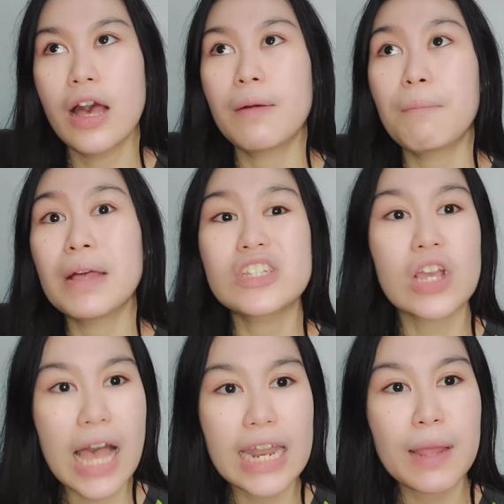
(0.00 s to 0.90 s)

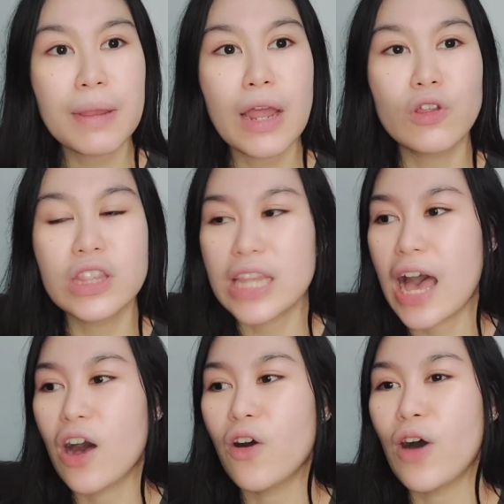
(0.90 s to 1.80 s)
Matyaga naman akong
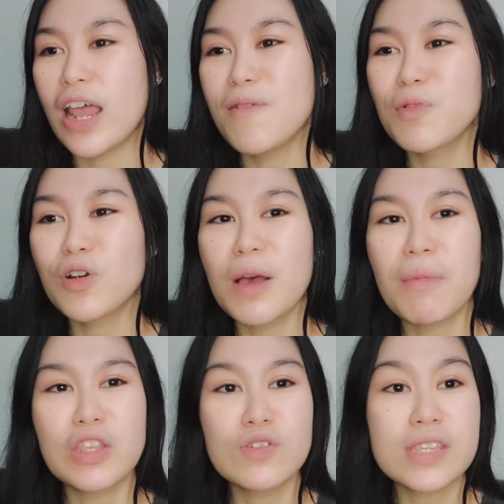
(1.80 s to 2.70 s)
tao, alam ko
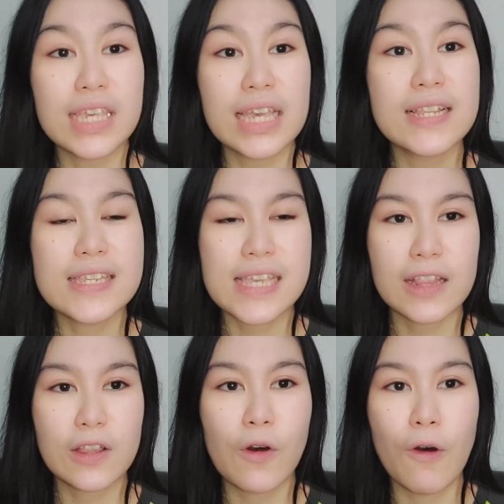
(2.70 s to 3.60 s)
naman yung skill
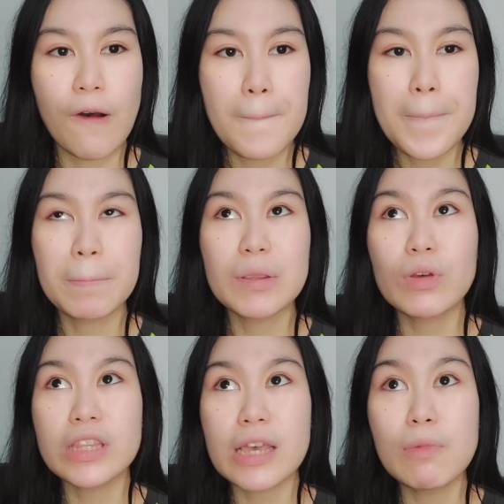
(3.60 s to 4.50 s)
set ko. But
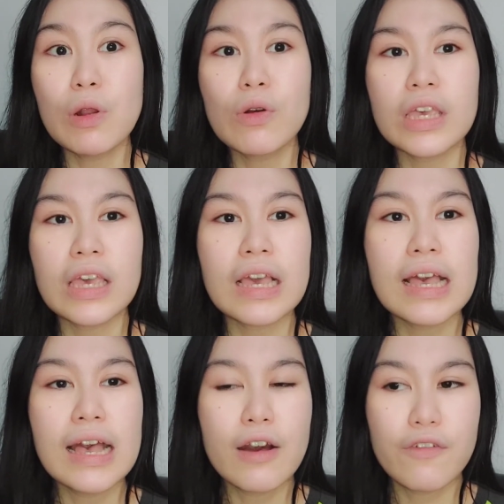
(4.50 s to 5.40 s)
what I'm looking
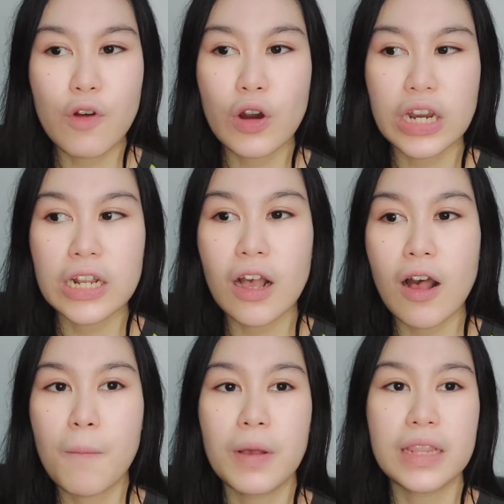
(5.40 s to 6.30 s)
for in a
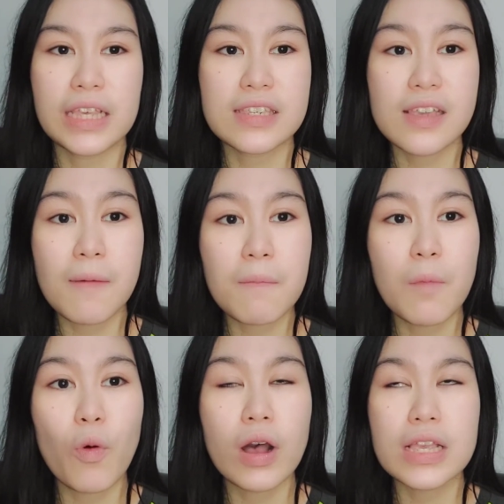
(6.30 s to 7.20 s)
company
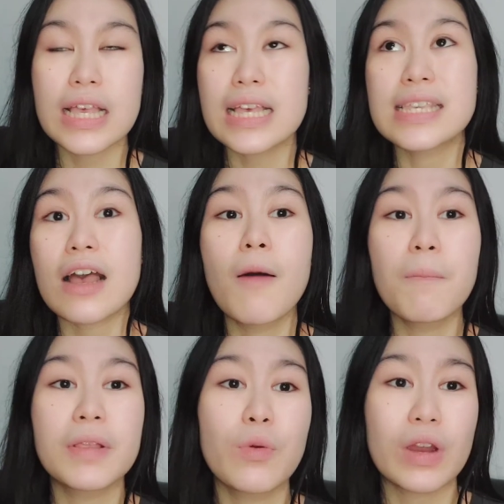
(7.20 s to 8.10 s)
is a
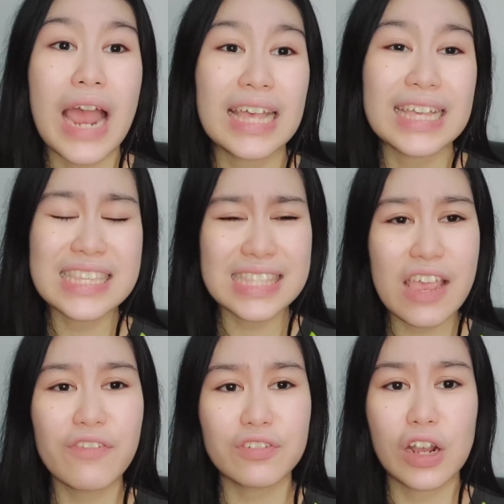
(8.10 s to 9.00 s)
company where I can
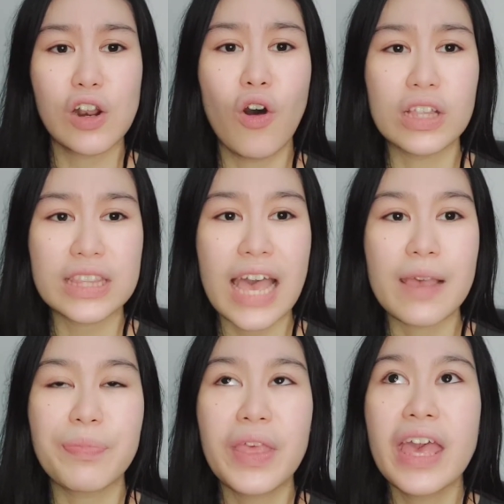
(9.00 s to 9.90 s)
stay for a long
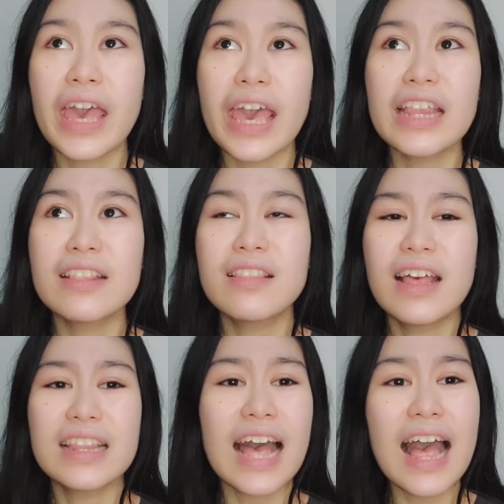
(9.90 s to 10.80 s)
time. And
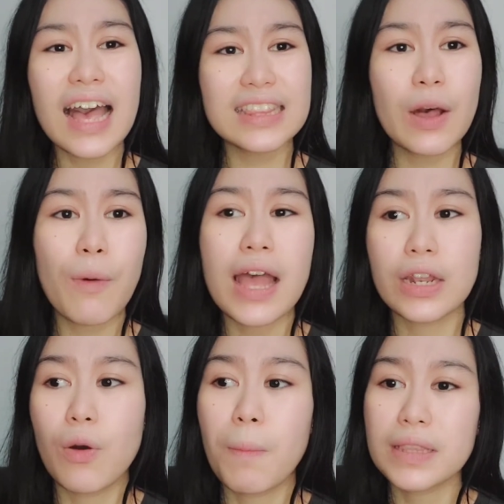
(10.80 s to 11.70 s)
nakakatawa,
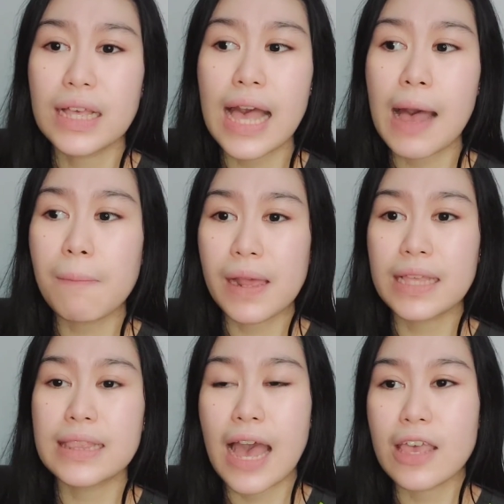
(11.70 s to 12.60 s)
no? Pag
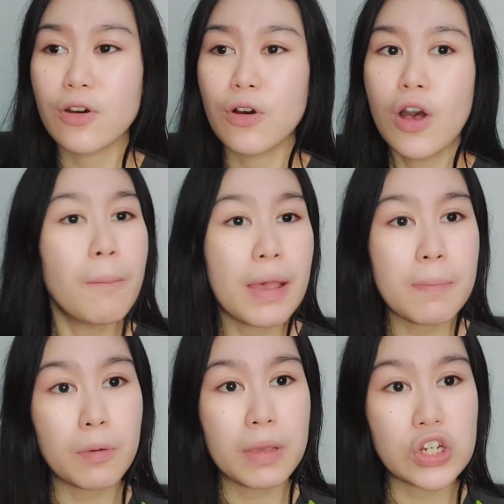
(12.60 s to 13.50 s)
nag-a-apply tayo, may
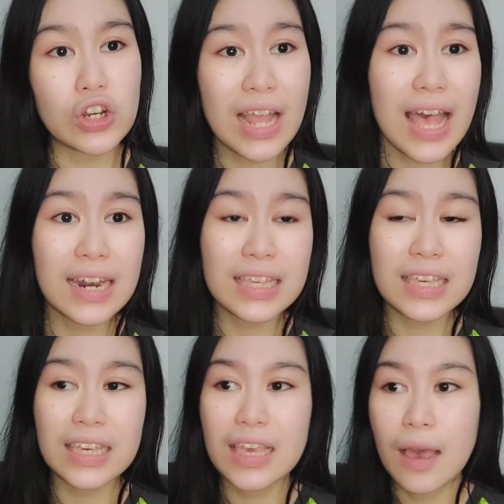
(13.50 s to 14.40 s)

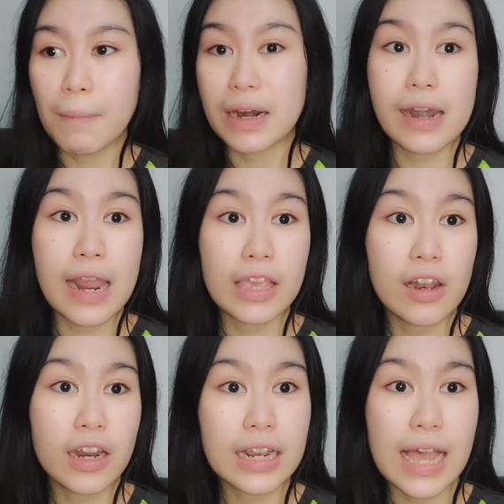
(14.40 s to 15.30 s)
probationary,
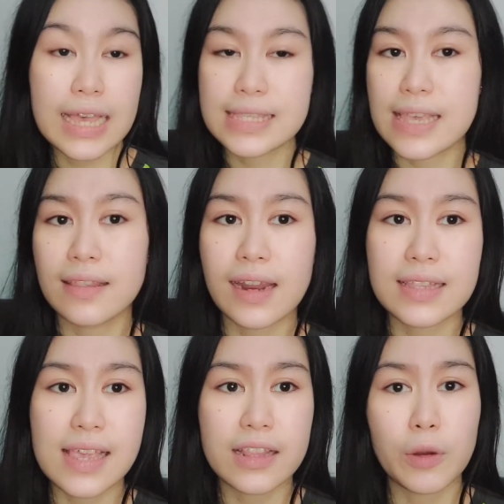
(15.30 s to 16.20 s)
mara-regular ka, etc.,
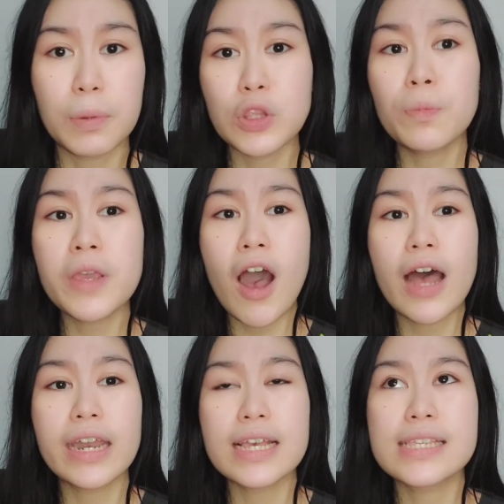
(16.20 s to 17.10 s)
etc. But to be
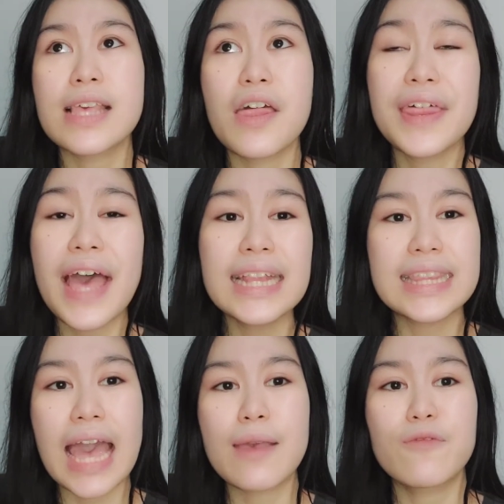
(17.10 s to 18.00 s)
honest, that
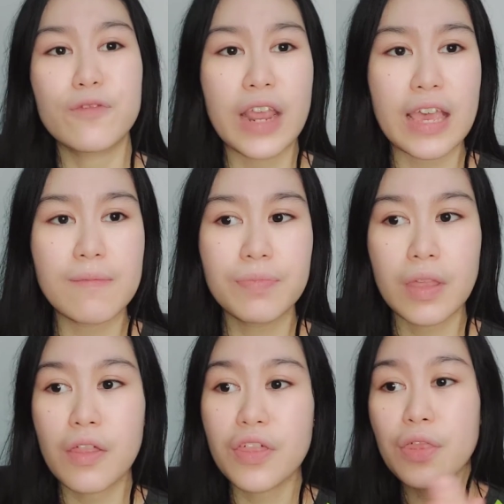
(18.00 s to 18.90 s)
time frame,
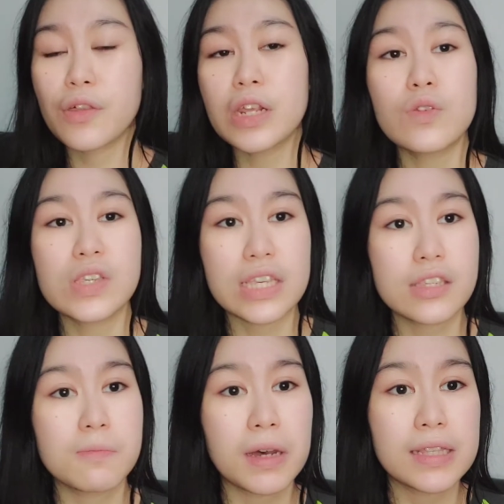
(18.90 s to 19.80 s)
the 3 to 6
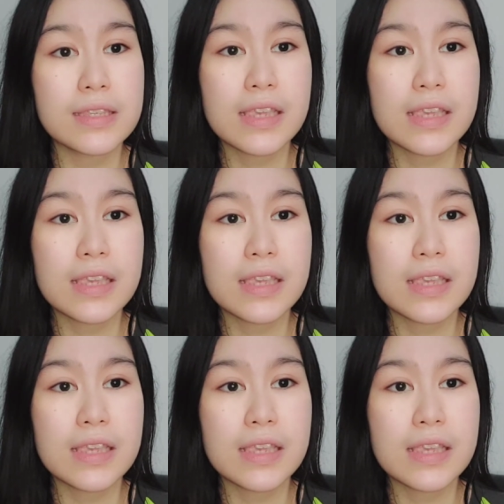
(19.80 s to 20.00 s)
months